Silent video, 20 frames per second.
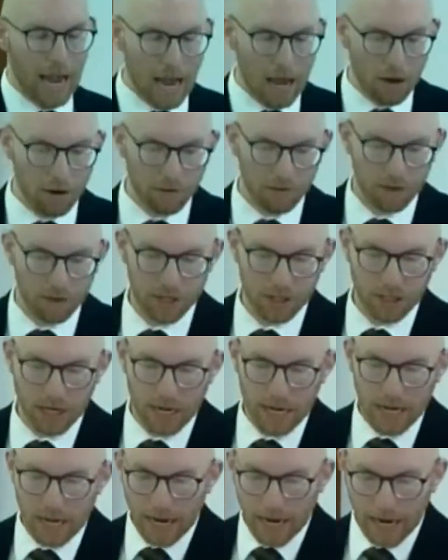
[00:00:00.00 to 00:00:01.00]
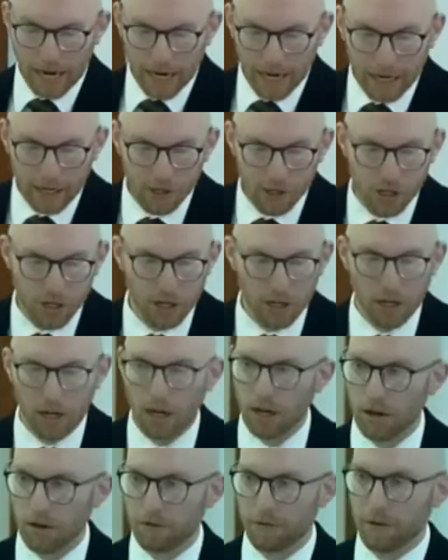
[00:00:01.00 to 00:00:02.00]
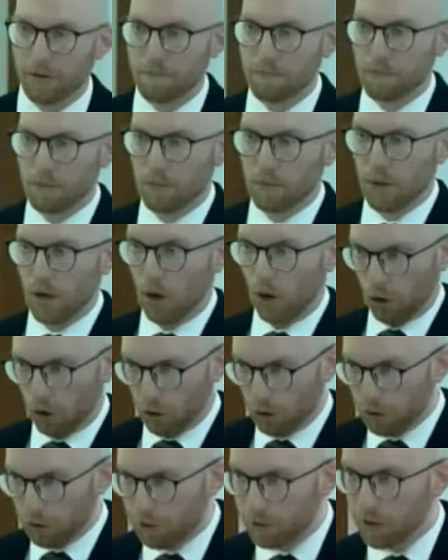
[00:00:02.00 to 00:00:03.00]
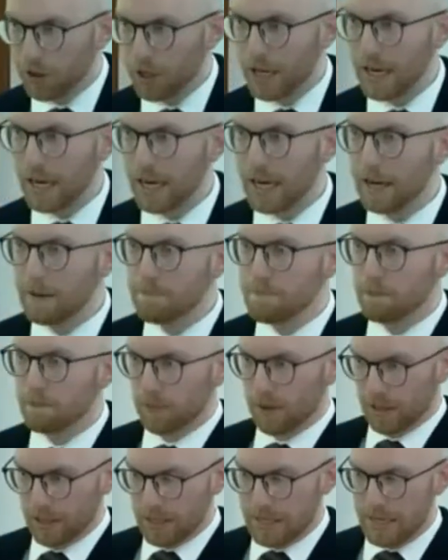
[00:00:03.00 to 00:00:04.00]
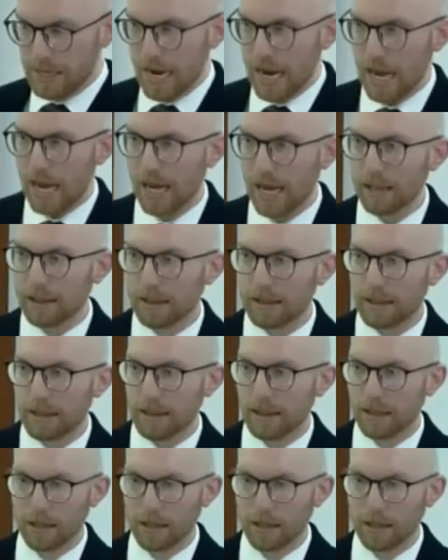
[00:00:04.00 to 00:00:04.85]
out of this age of earthly death,